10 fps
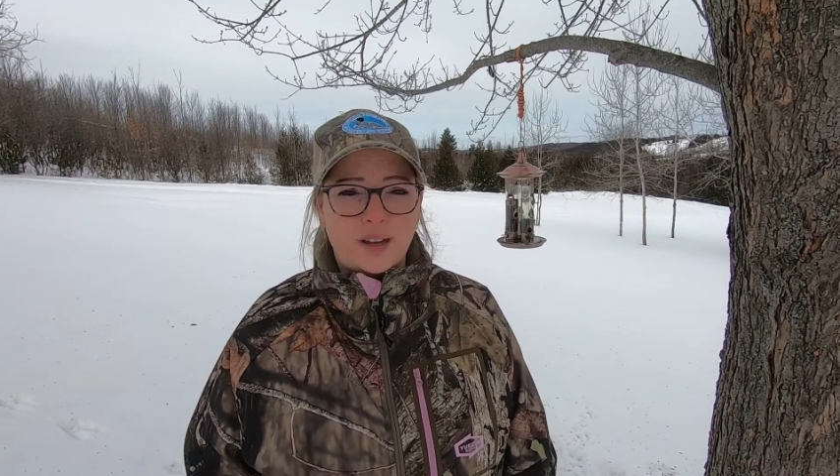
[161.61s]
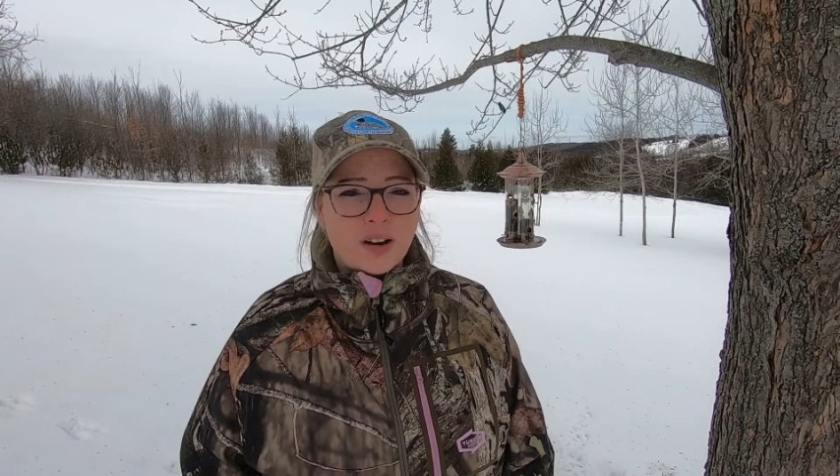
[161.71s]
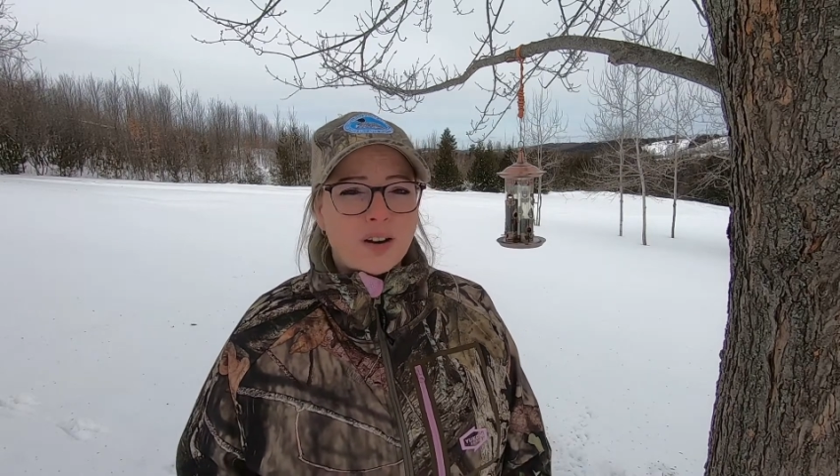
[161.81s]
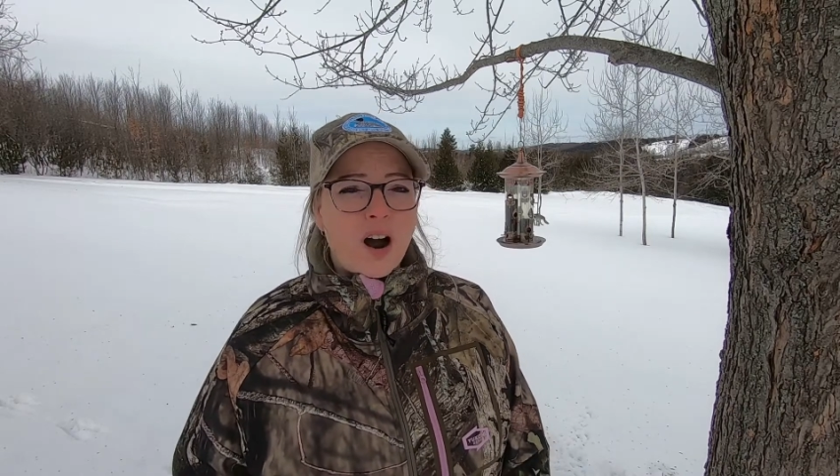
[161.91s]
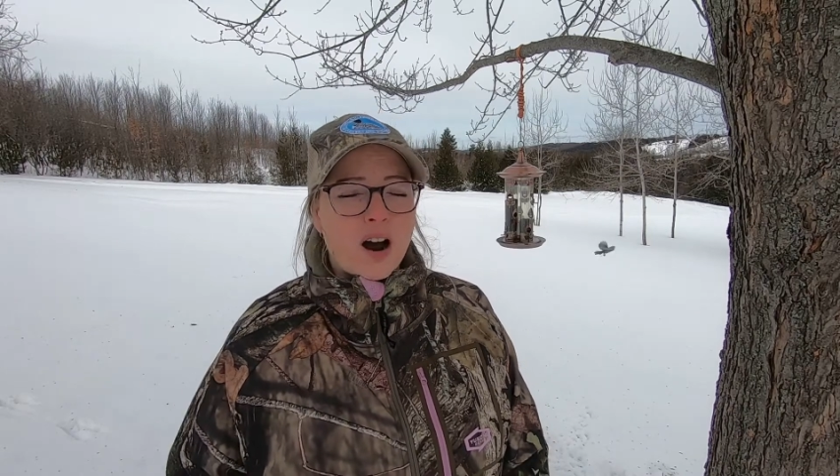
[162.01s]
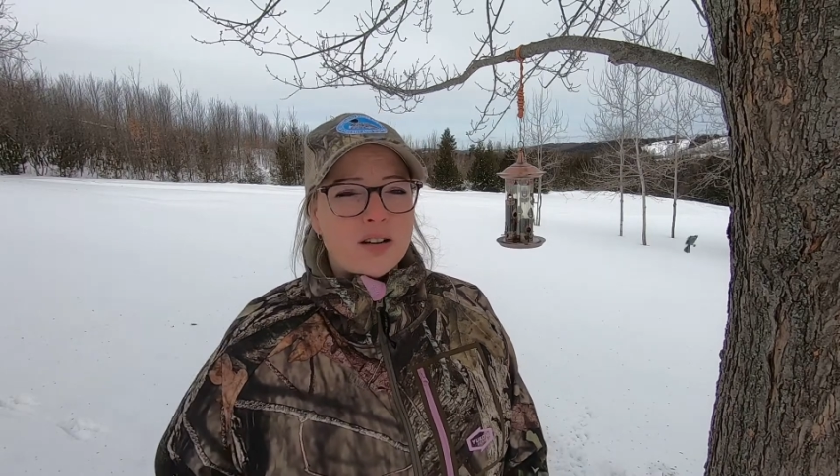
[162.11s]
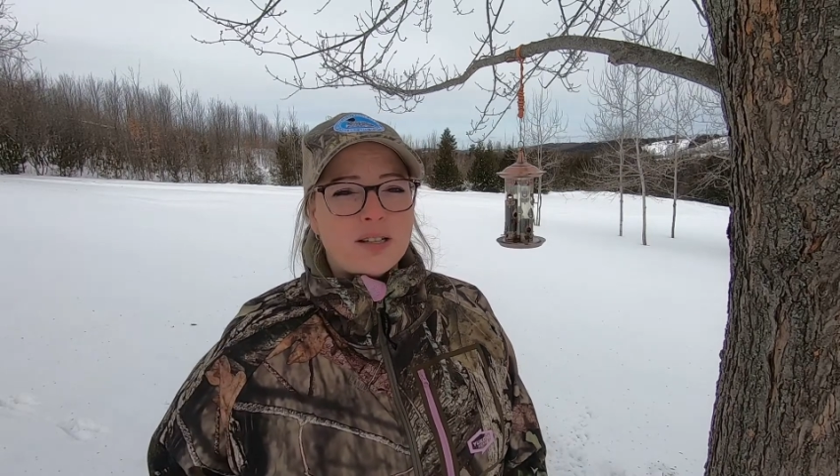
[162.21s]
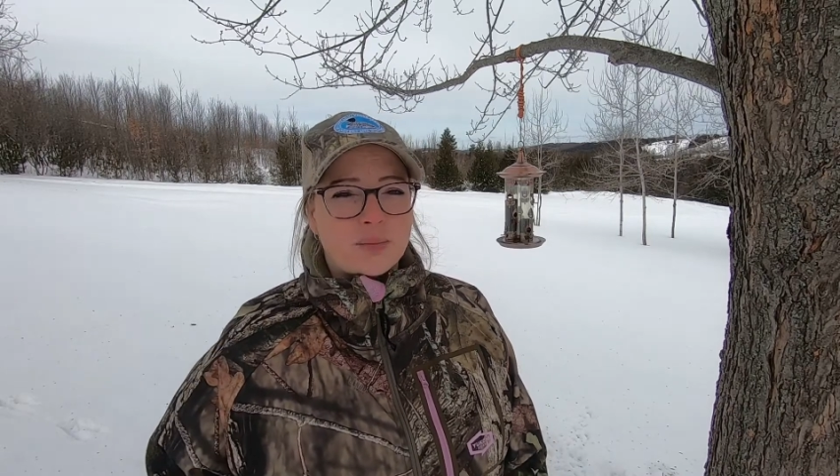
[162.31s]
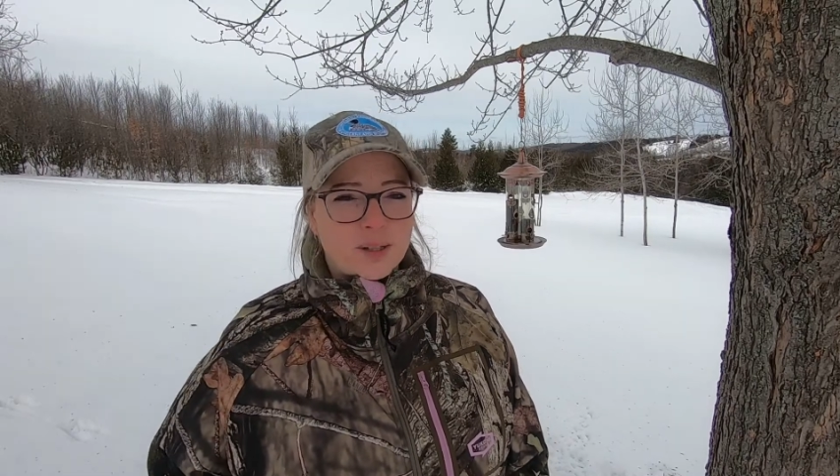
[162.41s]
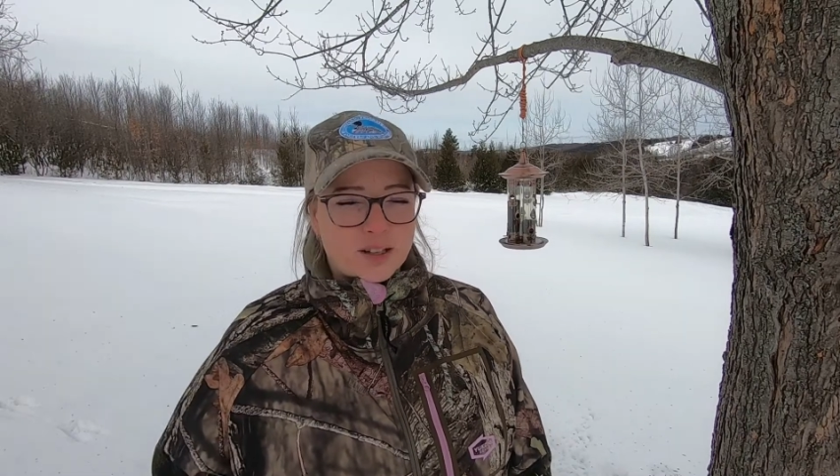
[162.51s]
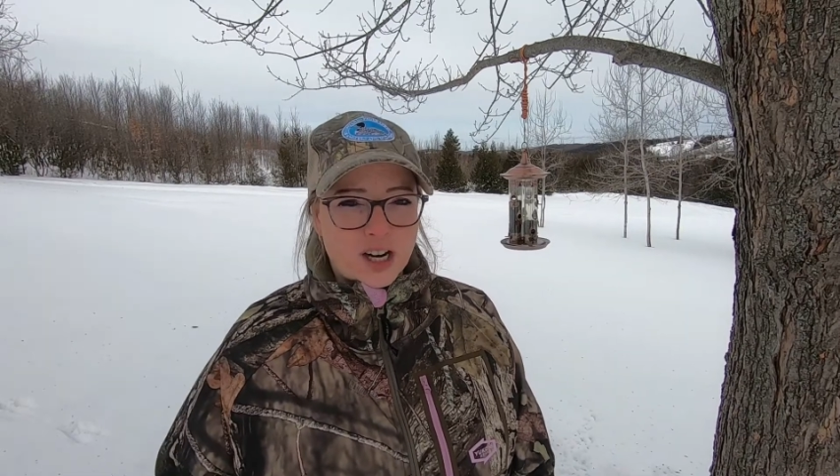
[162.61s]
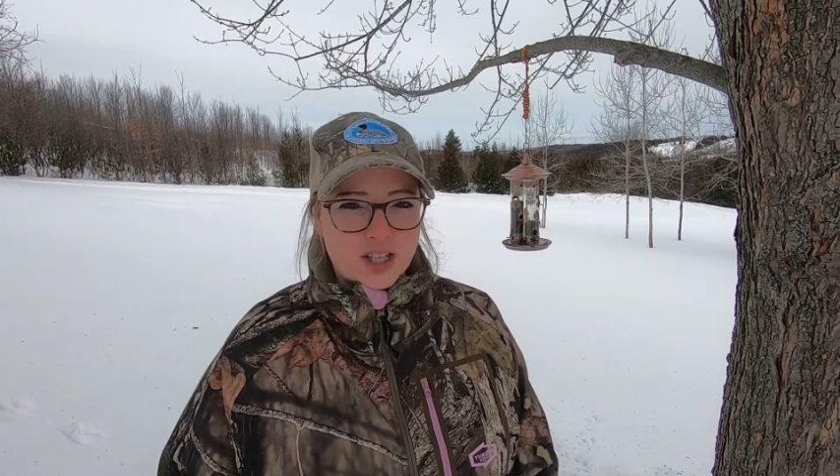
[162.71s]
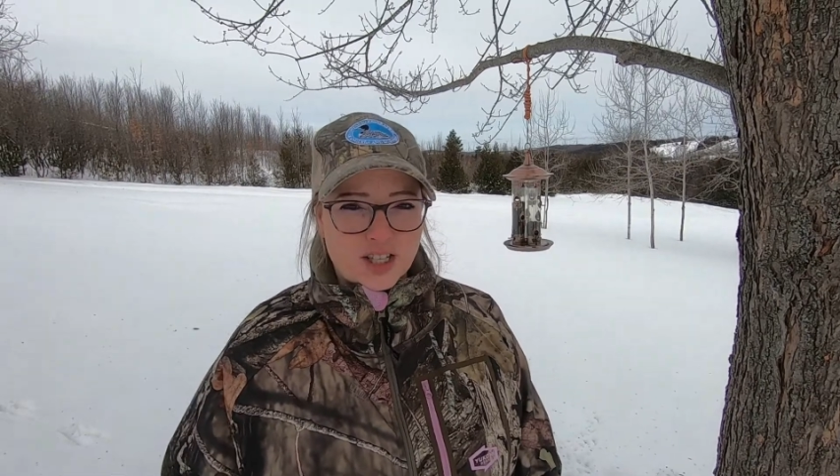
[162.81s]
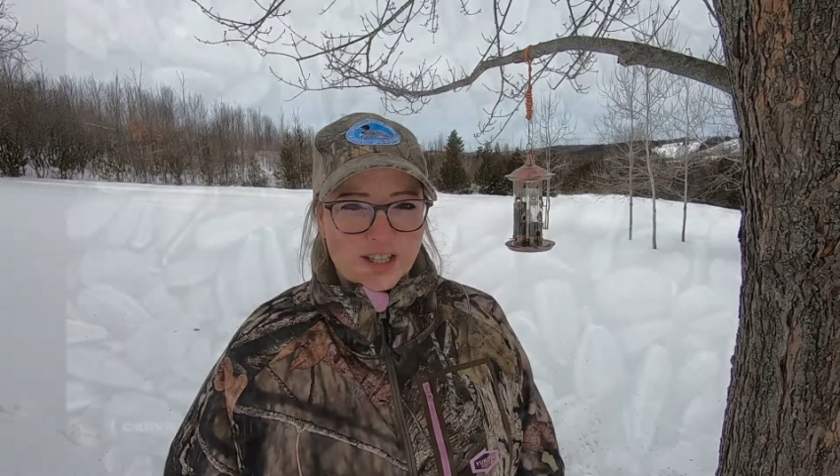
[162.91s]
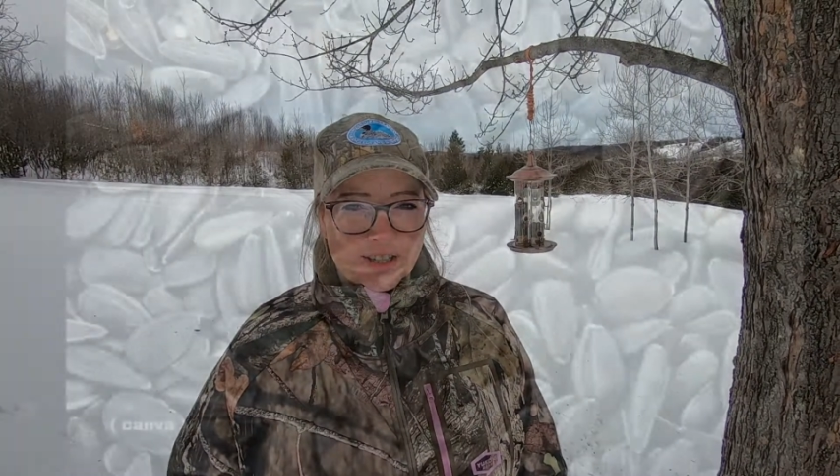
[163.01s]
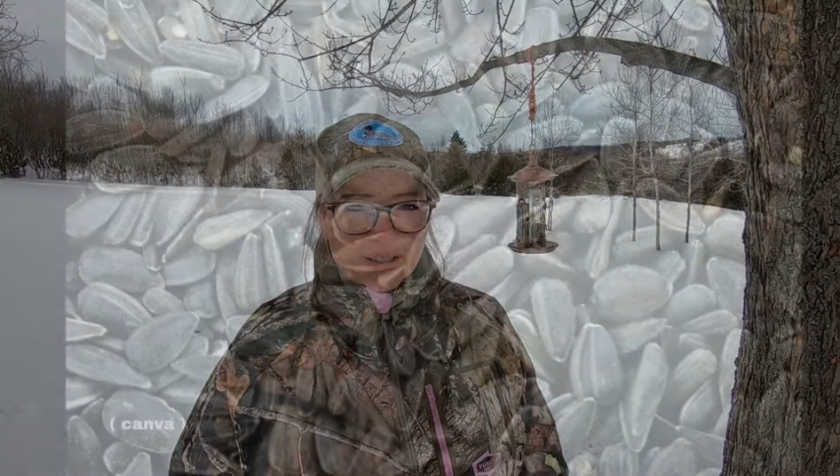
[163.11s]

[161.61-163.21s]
Here are some suggestions.